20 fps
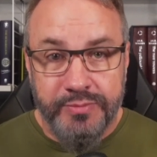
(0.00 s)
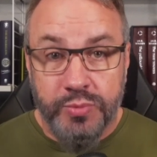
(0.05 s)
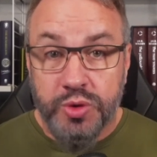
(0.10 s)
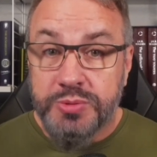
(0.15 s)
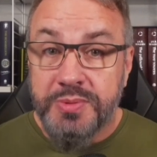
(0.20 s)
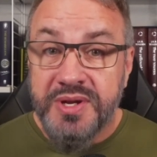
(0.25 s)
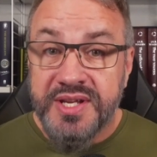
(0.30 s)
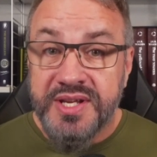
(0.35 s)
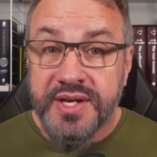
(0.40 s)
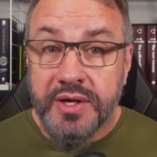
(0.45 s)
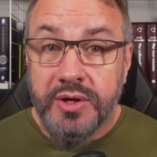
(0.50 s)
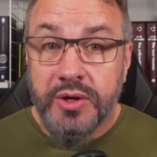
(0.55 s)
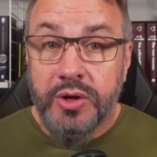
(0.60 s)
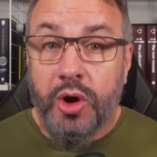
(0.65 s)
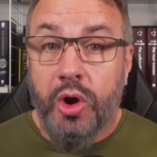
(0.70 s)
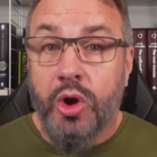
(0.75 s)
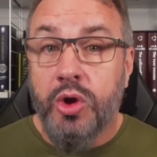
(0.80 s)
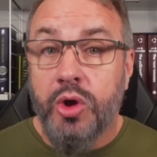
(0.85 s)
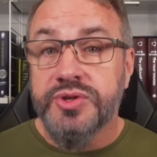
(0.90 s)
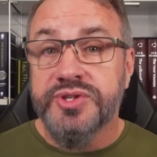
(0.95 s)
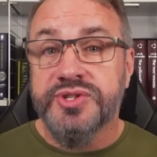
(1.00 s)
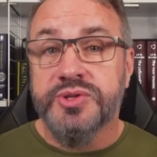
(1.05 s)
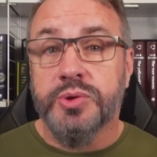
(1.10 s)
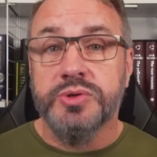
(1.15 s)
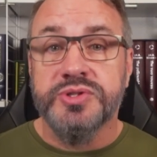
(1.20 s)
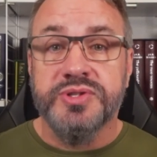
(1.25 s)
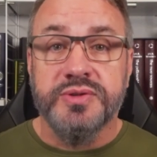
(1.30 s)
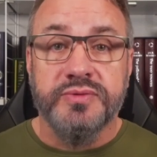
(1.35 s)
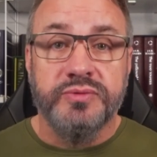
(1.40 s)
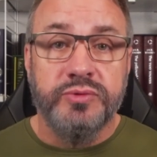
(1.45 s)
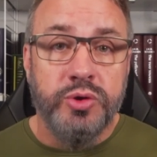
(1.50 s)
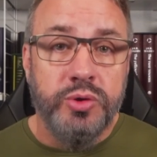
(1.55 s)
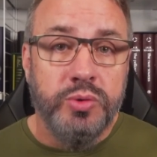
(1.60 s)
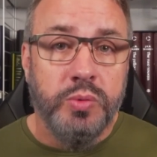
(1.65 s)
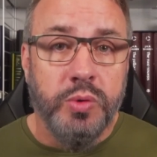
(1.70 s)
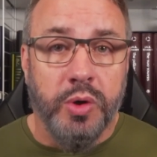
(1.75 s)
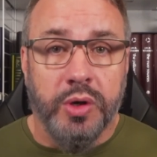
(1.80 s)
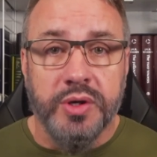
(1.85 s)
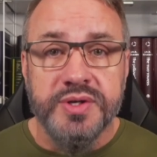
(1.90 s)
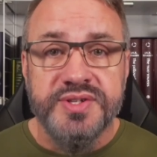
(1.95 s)
which means all sorts of new
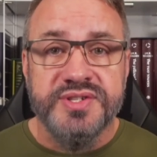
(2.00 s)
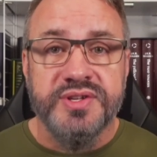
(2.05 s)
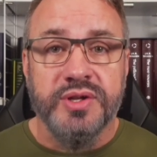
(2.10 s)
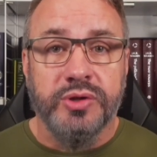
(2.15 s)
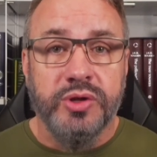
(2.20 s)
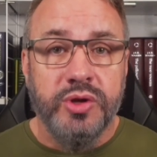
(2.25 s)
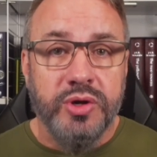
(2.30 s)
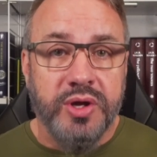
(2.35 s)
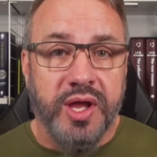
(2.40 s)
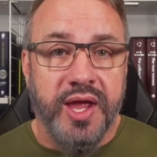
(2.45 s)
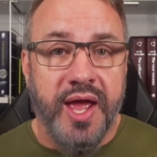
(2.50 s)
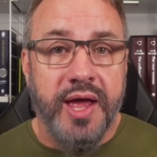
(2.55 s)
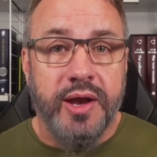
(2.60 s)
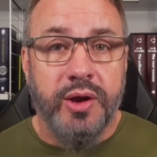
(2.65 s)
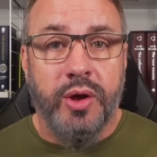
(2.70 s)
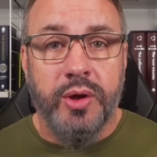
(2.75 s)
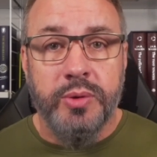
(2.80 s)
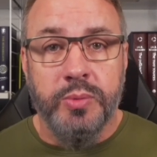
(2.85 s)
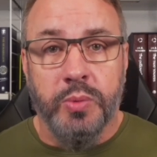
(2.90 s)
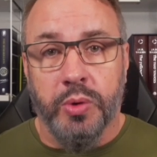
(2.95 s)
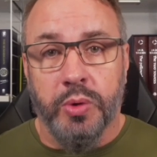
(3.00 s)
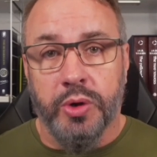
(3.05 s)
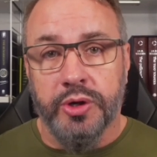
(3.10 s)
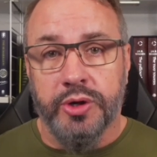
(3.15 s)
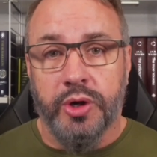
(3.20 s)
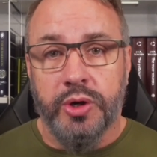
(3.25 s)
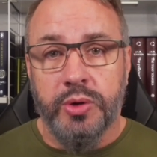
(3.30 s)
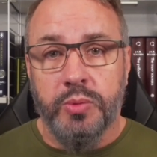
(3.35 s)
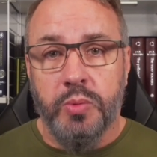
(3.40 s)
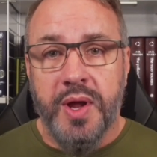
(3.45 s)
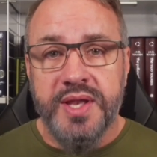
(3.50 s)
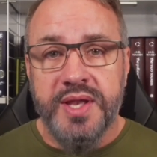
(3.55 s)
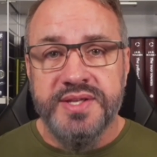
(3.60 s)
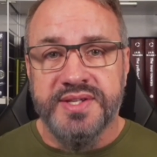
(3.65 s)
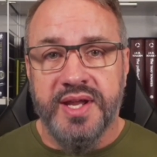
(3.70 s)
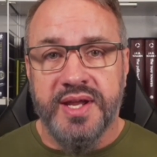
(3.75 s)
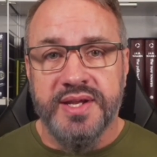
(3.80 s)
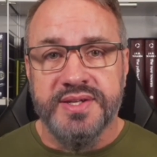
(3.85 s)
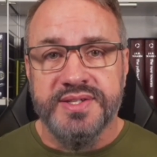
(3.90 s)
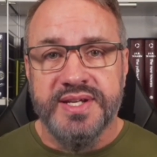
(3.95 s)
words to look at on Word Nerd
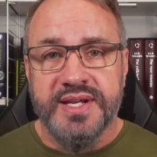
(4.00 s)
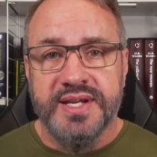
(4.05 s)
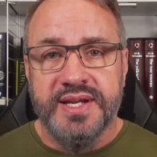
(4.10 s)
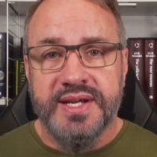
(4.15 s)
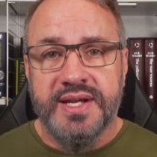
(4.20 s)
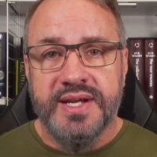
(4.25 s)
Wednesdays.